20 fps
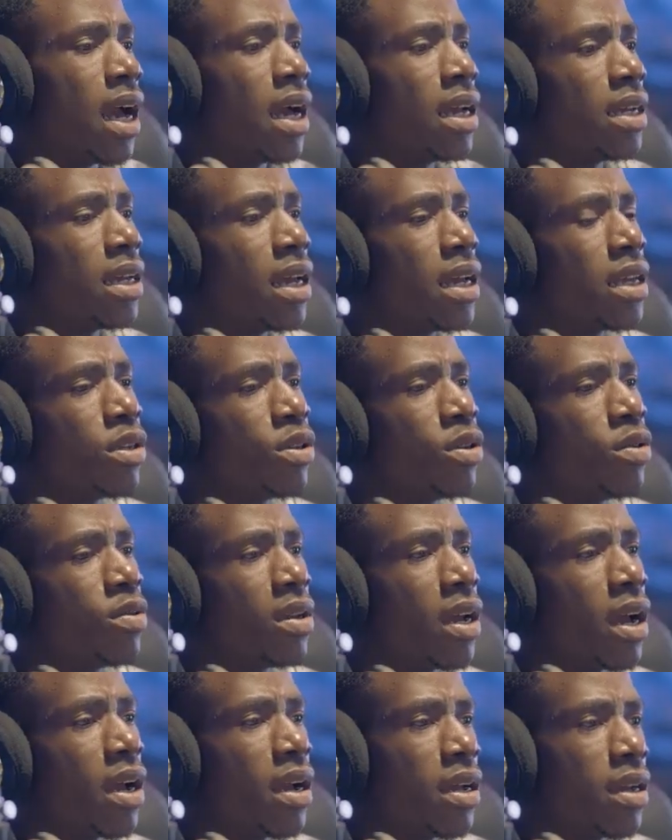And then you
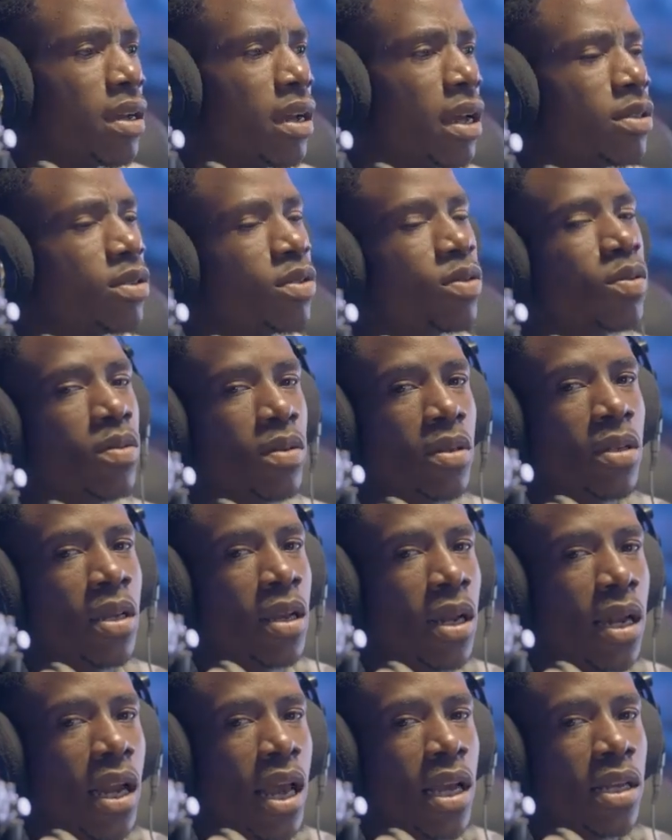now to the
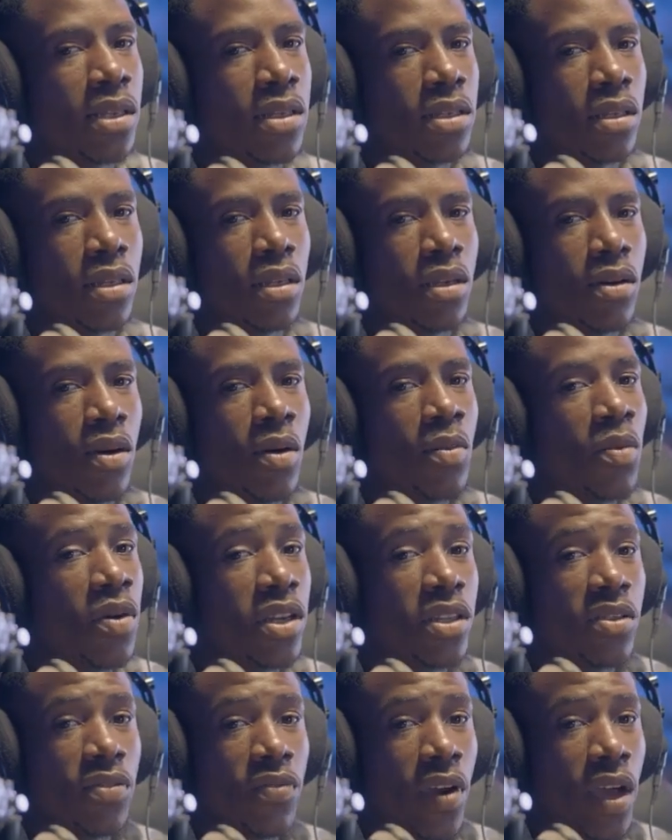clients, Umoh,
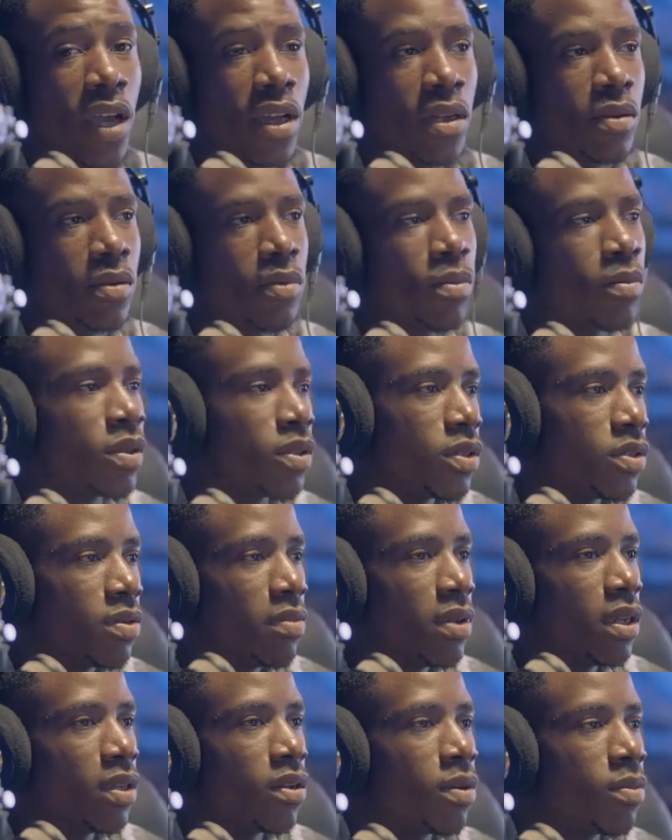it's fine. But to
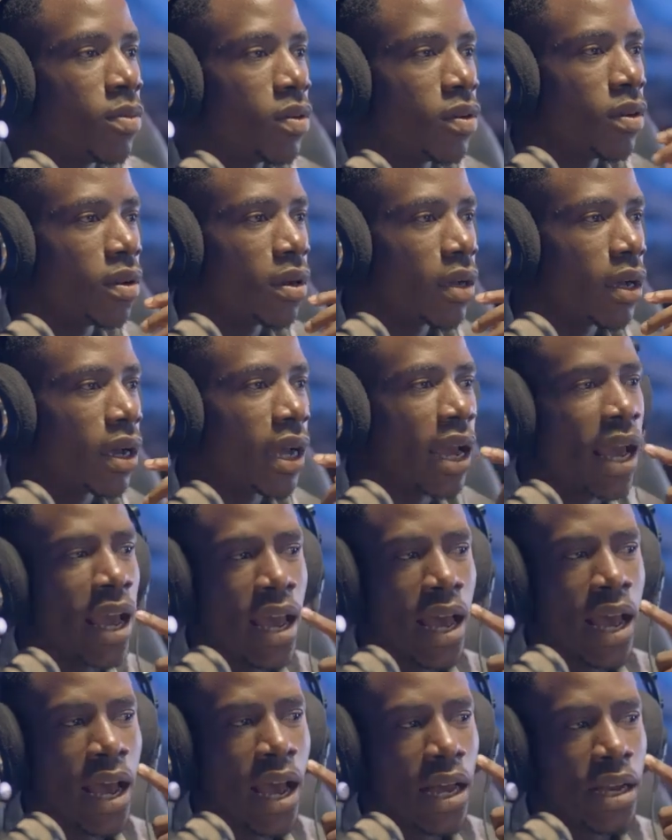me, Umoh,
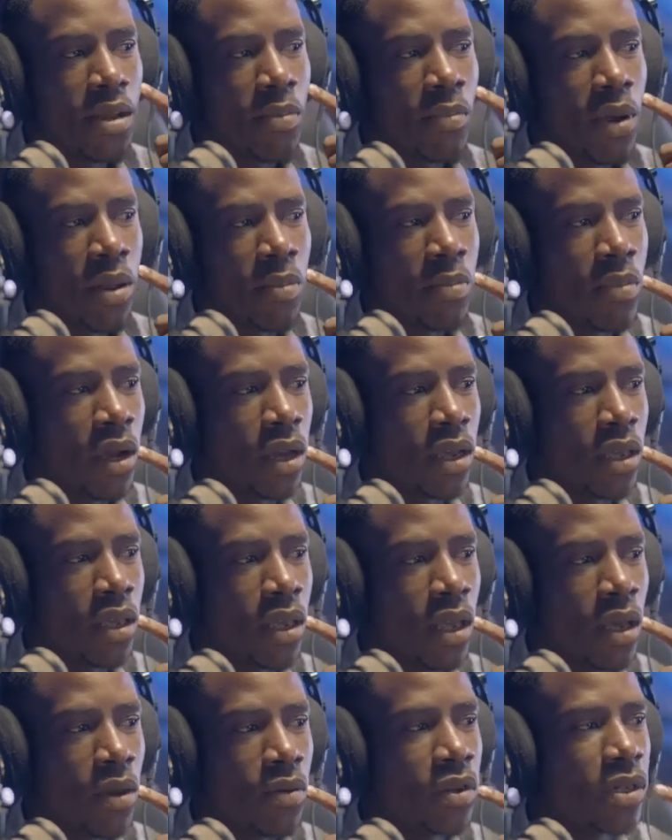guy, I had a birthmark
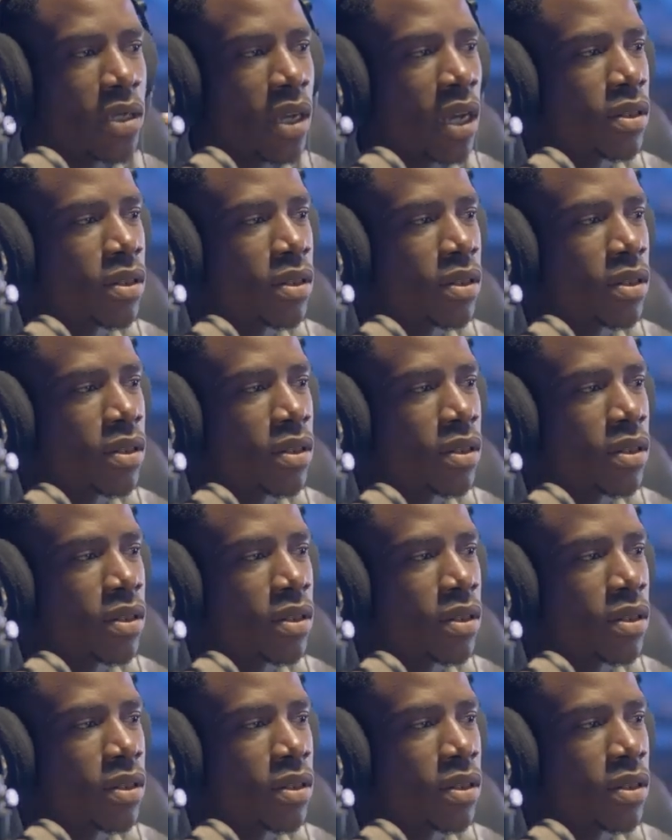here, which